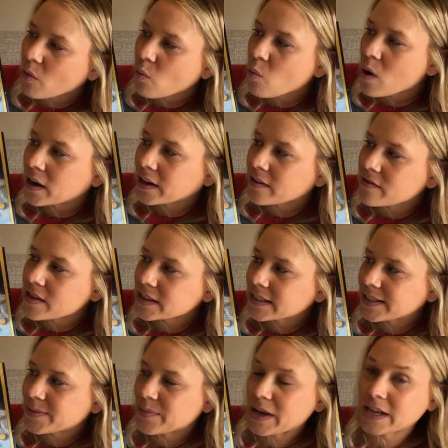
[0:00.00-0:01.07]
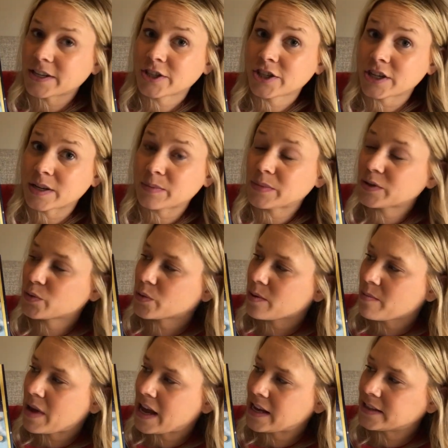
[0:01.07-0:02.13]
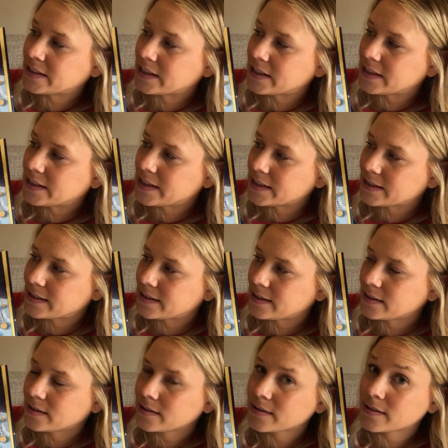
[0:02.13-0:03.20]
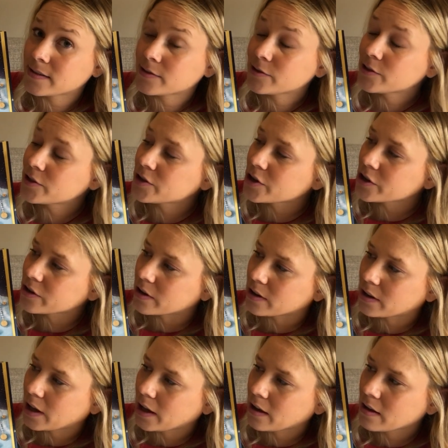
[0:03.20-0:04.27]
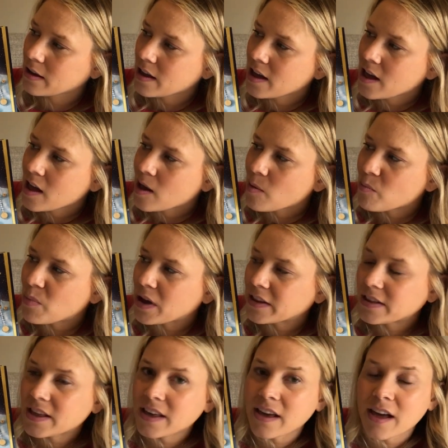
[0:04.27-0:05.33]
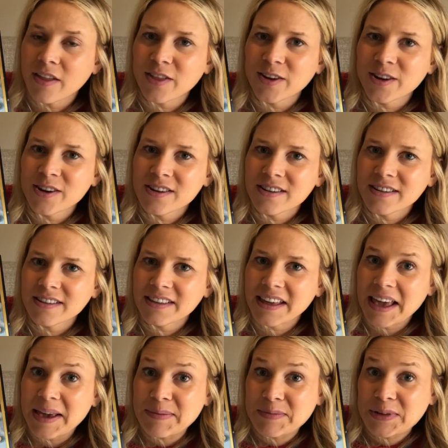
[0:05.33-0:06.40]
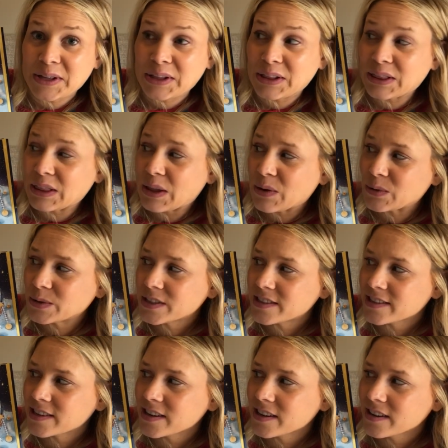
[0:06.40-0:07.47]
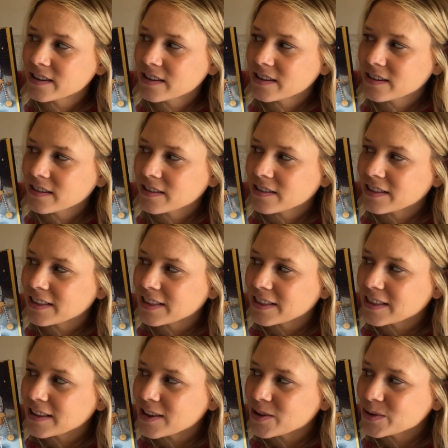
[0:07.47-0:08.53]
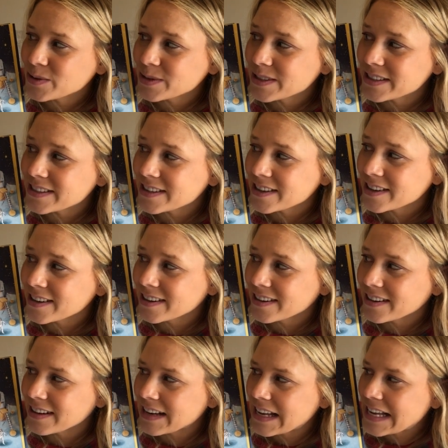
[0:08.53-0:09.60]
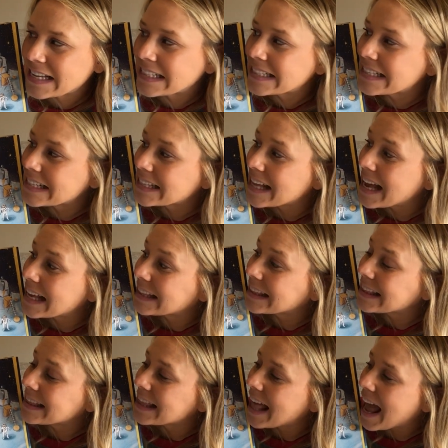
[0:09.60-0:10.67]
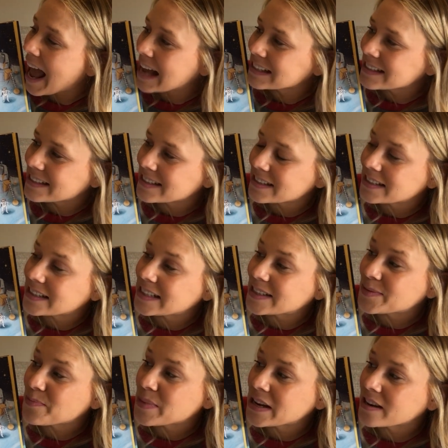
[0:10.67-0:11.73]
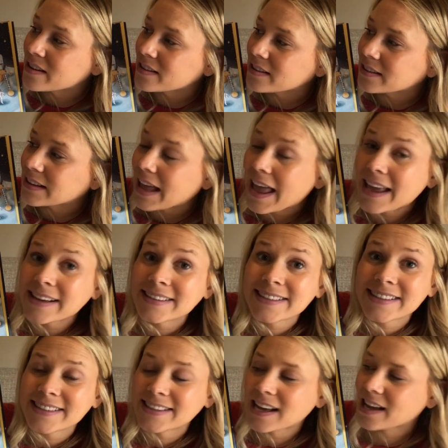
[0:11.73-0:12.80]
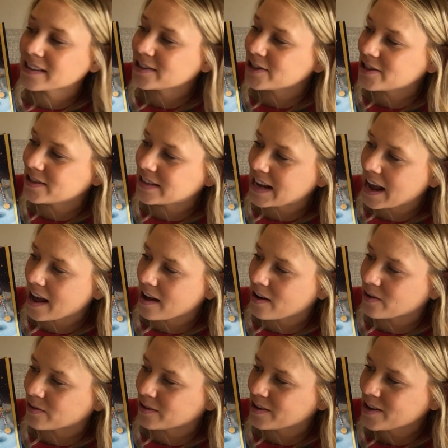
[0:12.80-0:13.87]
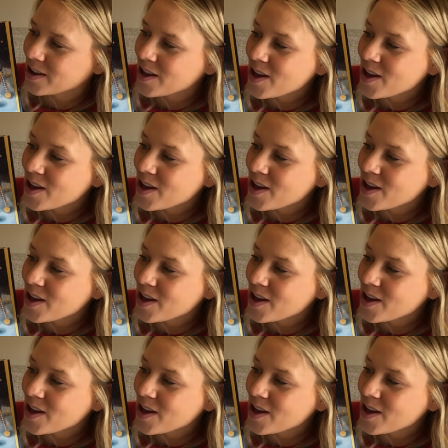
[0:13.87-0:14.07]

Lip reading: One of the spaceships remained at a distance, circling, but the other came closer, closer, until at last its spindle legs touched down.